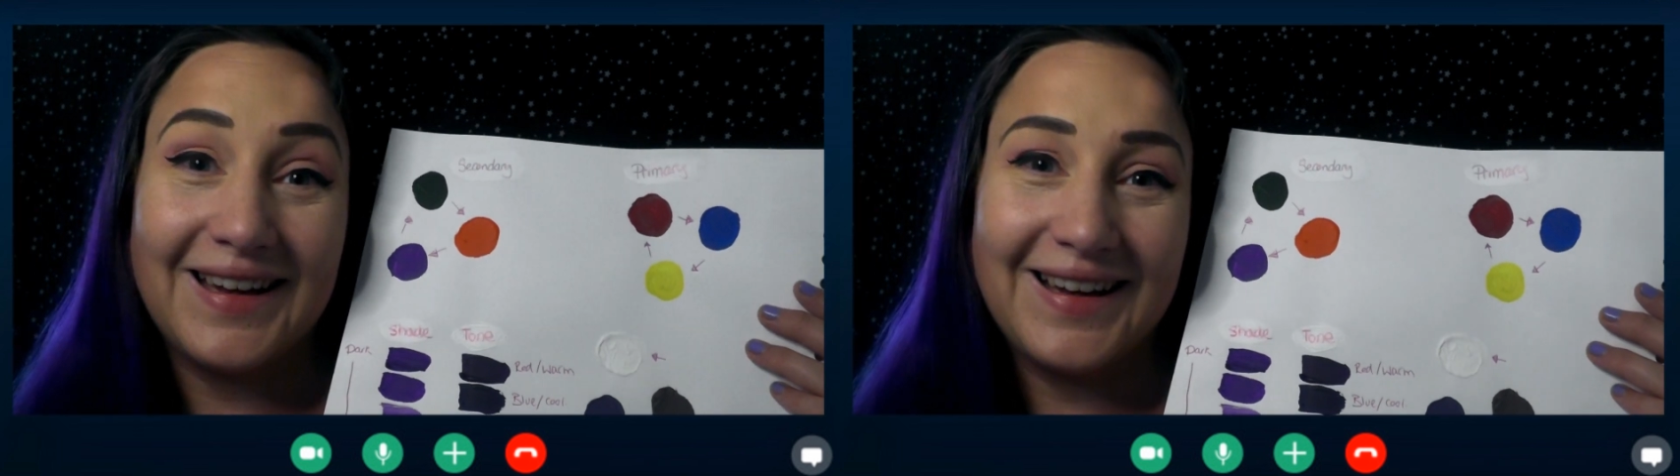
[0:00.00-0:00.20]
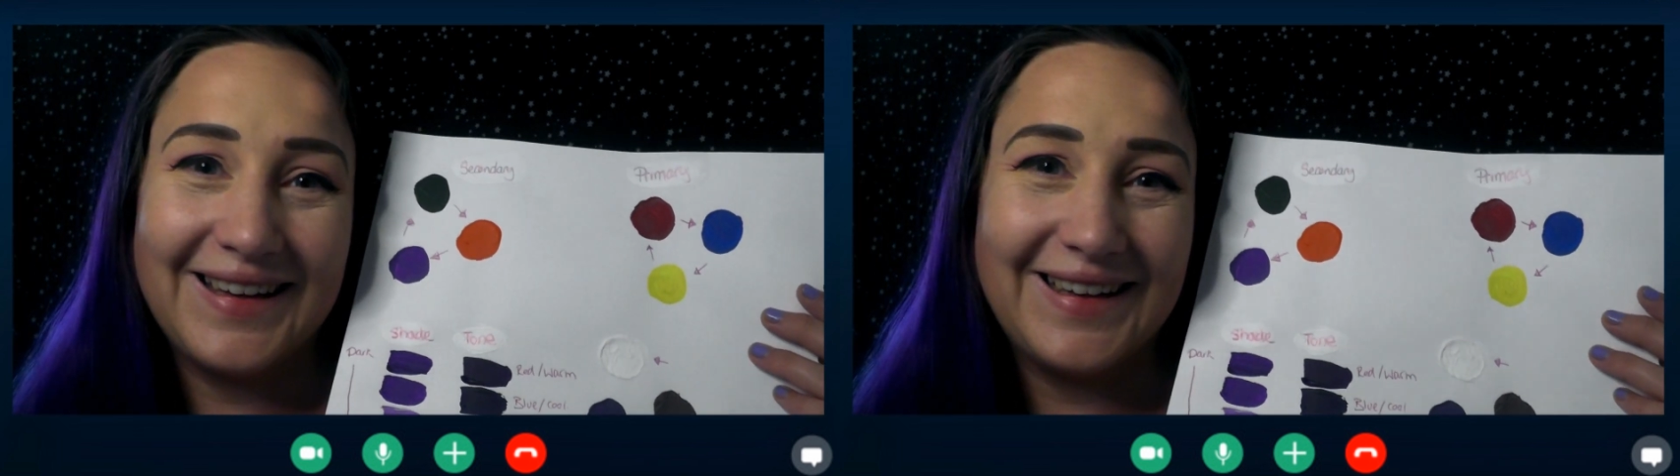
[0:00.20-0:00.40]

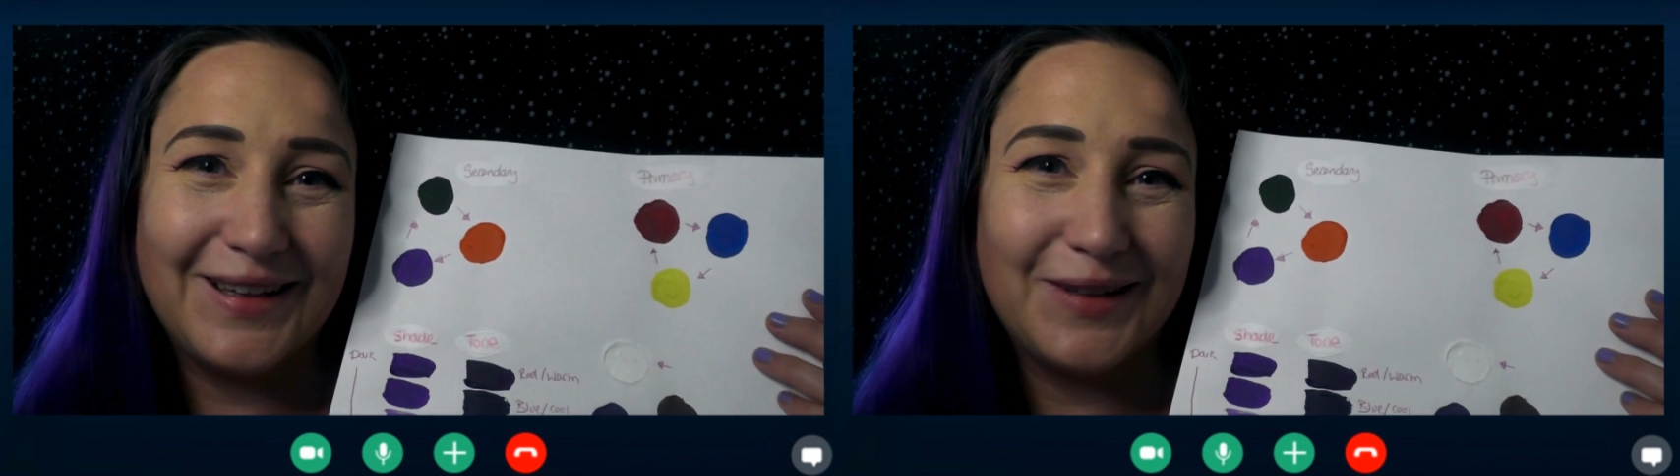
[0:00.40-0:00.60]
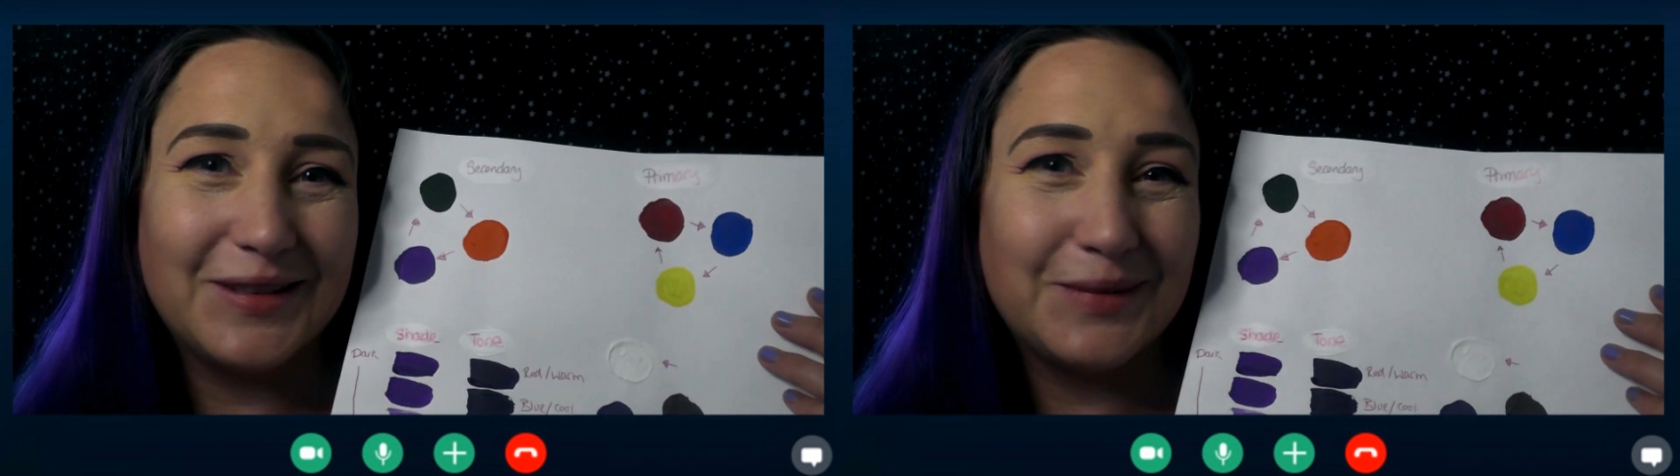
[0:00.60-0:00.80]
I know,
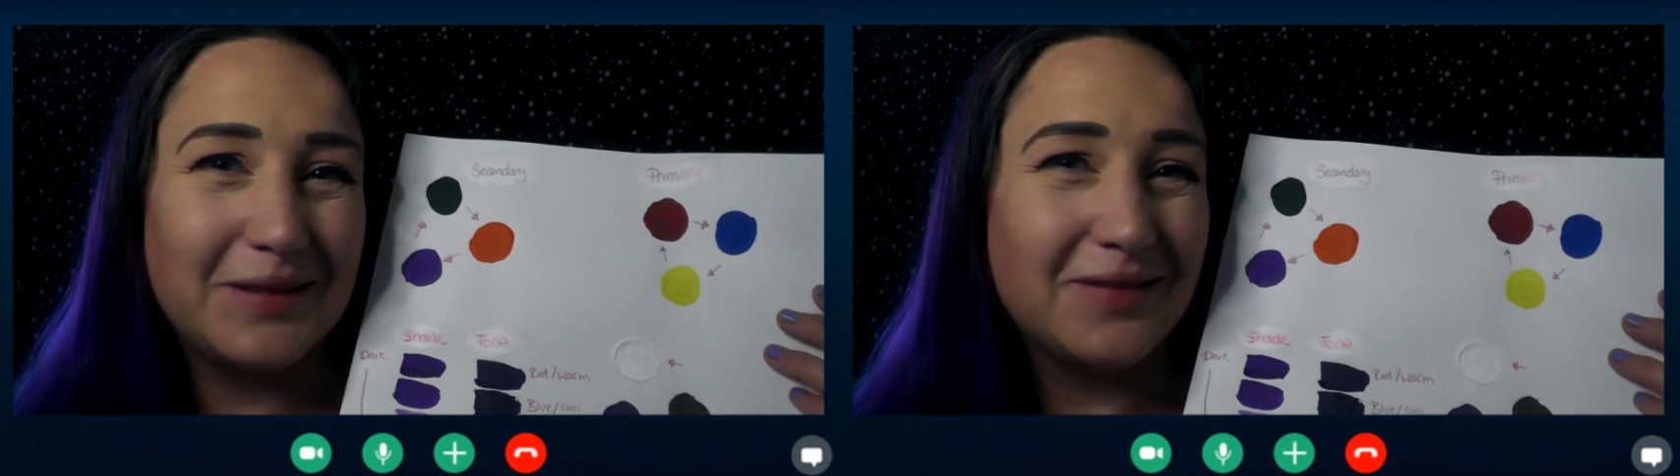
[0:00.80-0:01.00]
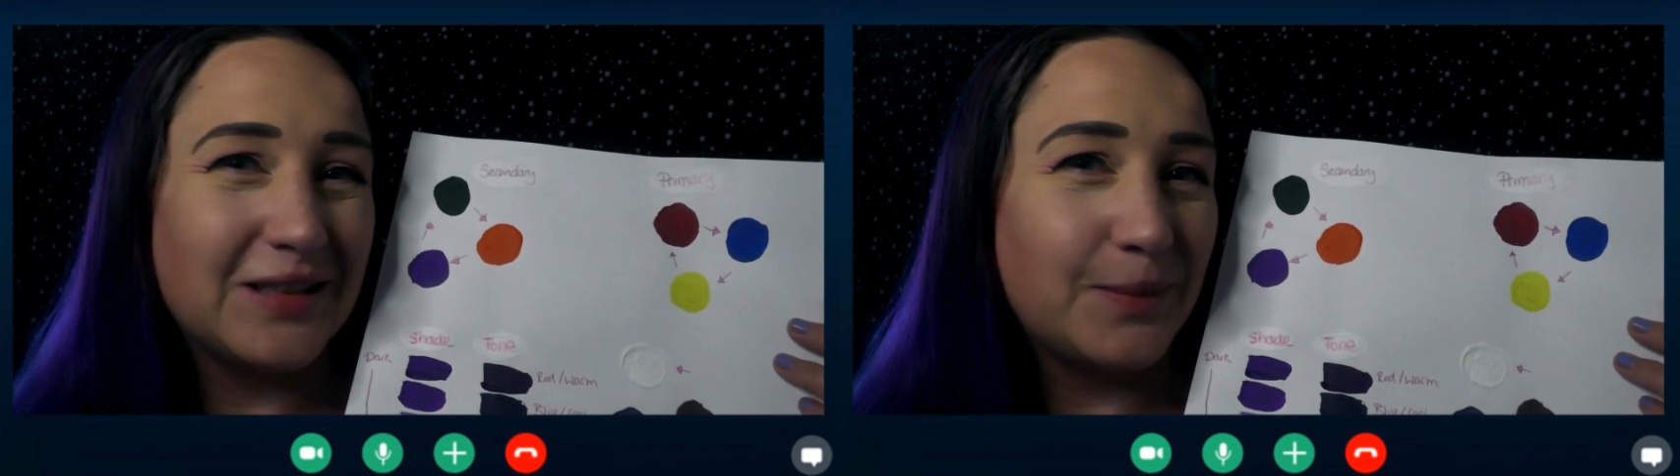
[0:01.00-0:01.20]
it's a bit
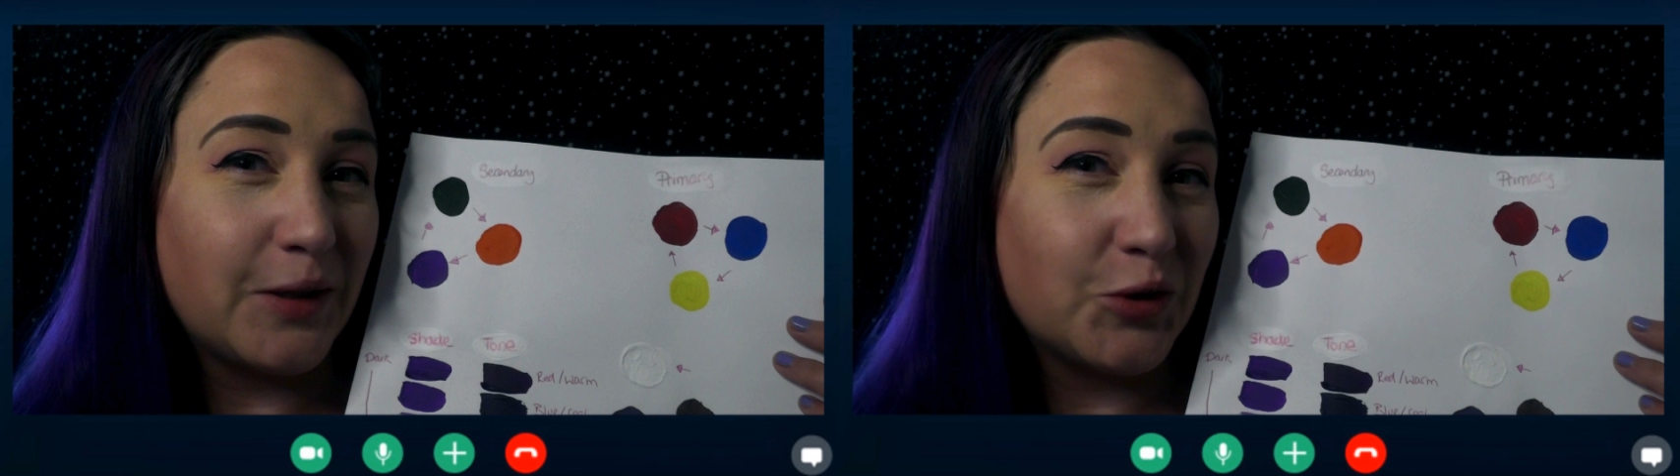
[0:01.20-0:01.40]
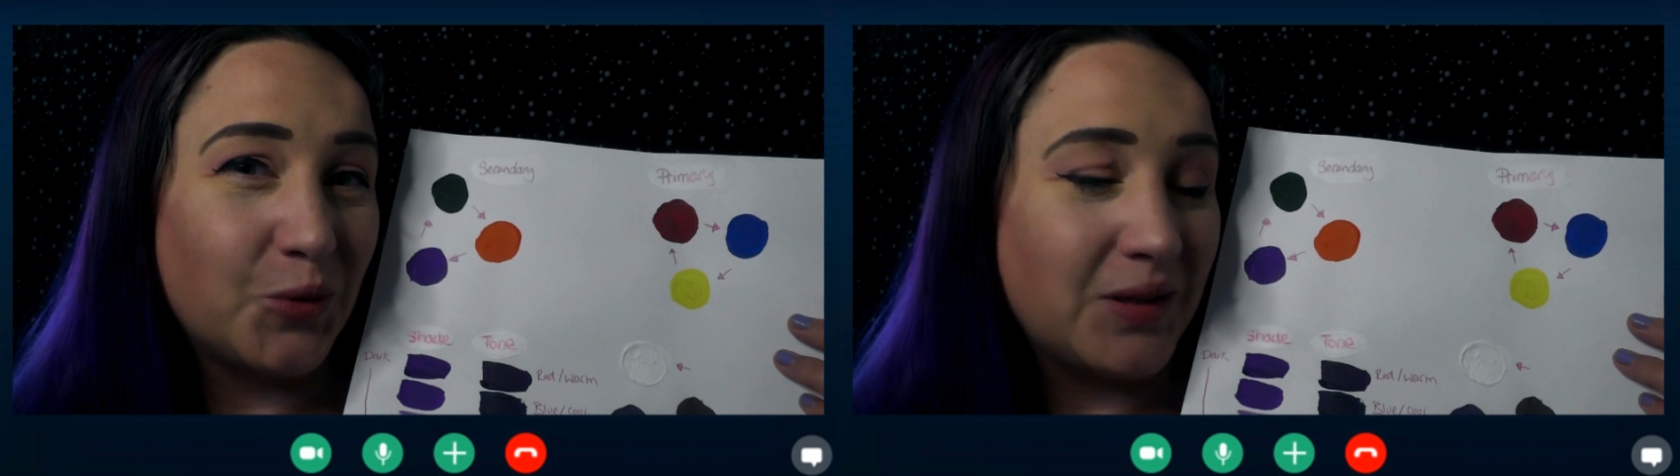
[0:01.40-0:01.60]
of a
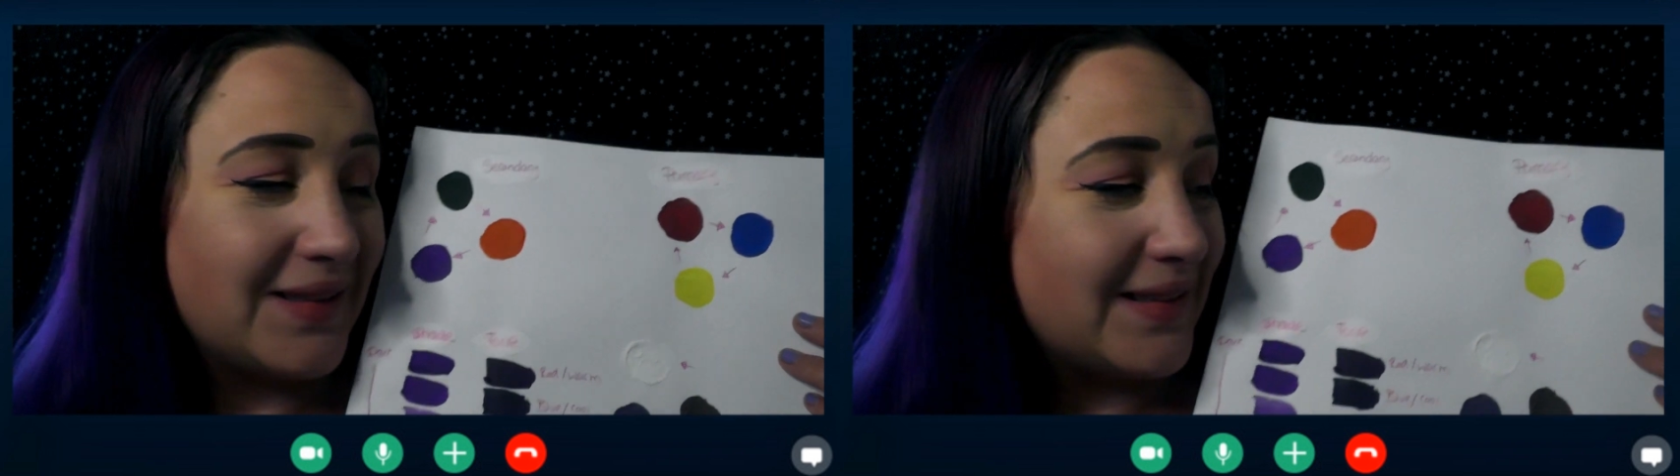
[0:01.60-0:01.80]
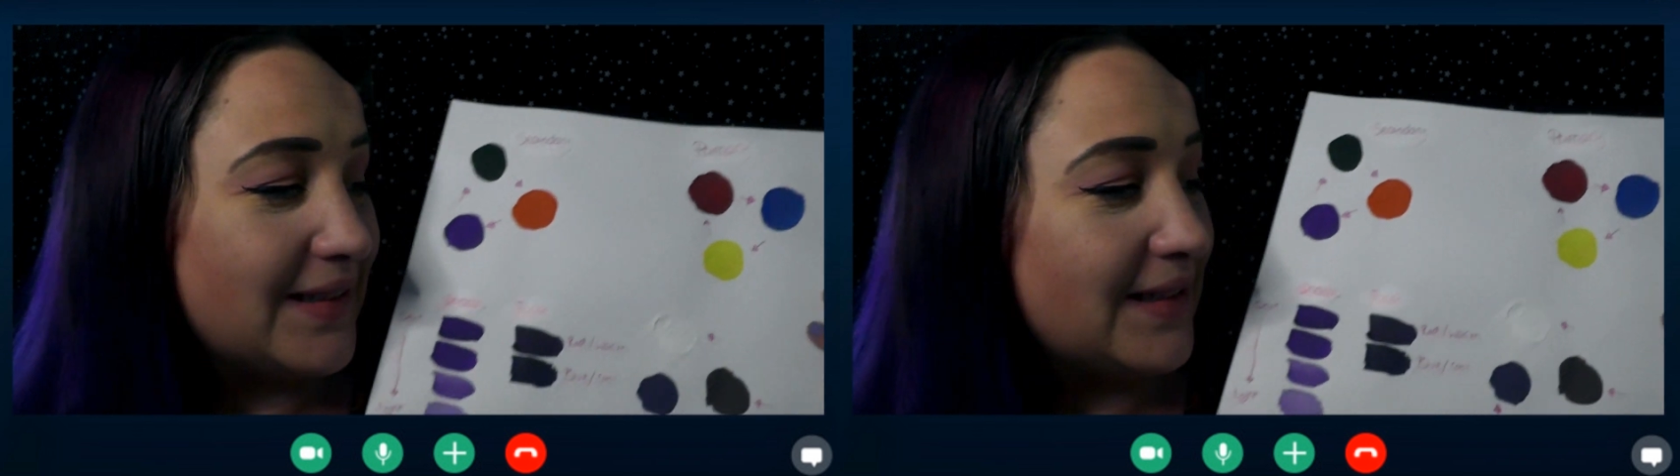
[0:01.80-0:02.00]
special one,
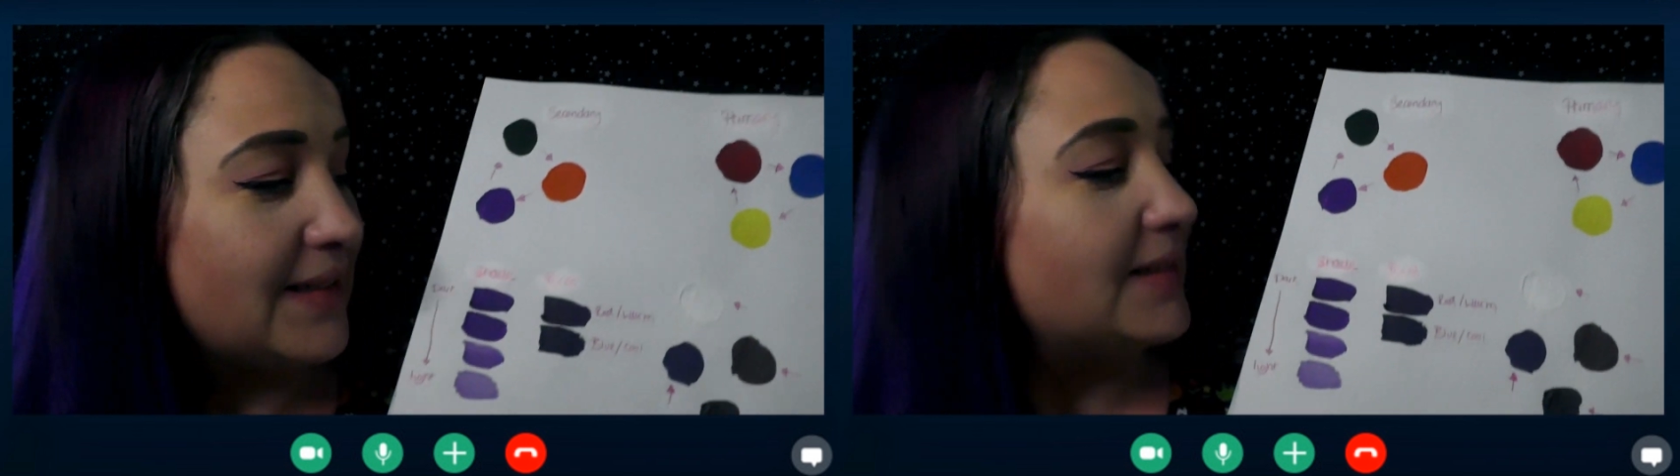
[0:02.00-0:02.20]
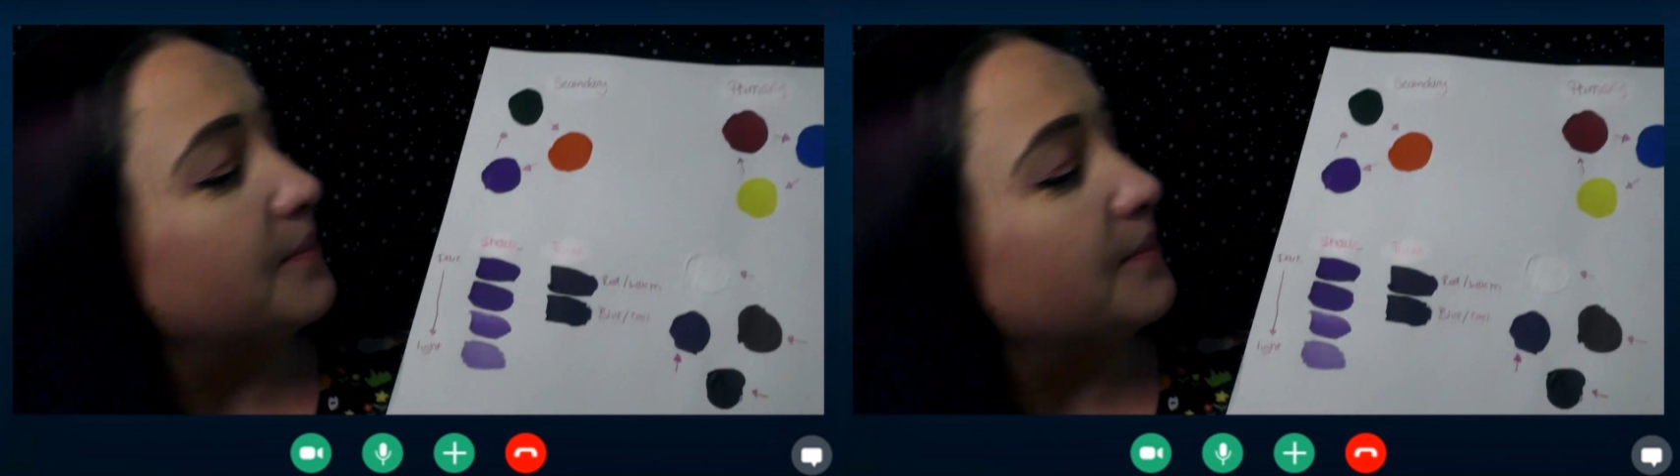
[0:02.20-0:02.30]
isn't it?